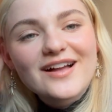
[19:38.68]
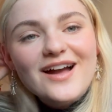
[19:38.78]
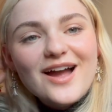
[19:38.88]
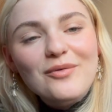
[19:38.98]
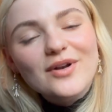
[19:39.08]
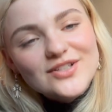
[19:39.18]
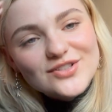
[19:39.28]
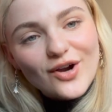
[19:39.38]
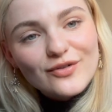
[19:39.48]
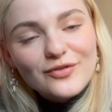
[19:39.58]
I want a
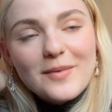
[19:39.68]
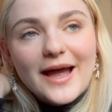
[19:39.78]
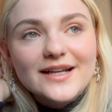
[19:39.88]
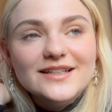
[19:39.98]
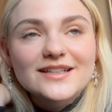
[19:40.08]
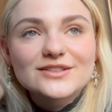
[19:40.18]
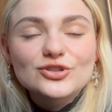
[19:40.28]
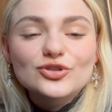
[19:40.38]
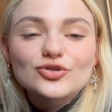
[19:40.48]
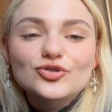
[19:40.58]
scarf from Acne.
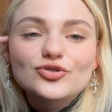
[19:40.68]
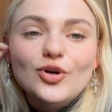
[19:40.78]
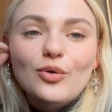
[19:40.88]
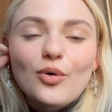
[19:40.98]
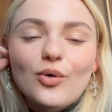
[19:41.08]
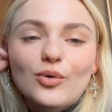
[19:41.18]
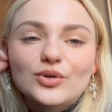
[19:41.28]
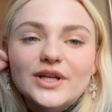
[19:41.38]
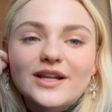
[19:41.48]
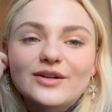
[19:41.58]
It's so
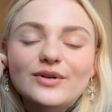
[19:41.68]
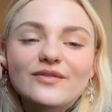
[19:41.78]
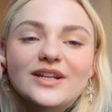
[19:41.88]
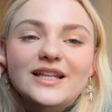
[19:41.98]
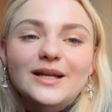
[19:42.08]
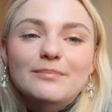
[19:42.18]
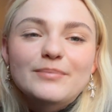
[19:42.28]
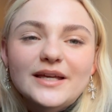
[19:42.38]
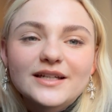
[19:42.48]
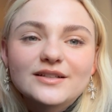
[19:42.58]
cold, and I don't have any like
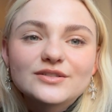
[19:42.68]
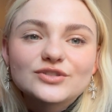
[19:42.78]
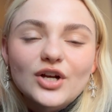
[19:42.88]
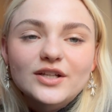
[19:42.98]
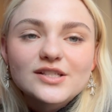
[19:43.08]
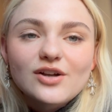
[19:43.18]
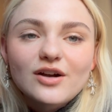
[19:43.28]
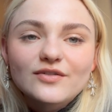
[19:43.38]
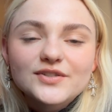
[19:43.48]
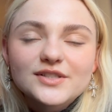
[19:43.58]
big chunky
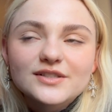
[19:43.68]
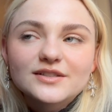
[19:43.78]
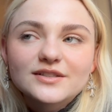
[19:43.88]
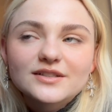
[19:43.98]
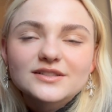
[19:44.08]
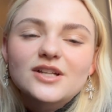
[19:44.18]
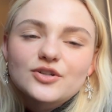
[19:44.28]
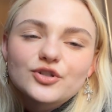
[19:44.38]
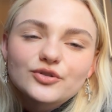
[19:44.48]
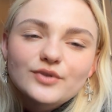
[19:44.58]
scarves. It's not
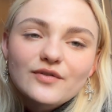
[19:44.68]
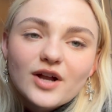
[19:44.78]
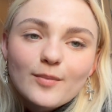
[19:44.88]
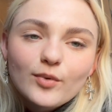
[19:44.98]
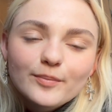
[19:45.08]
true, I have a couple,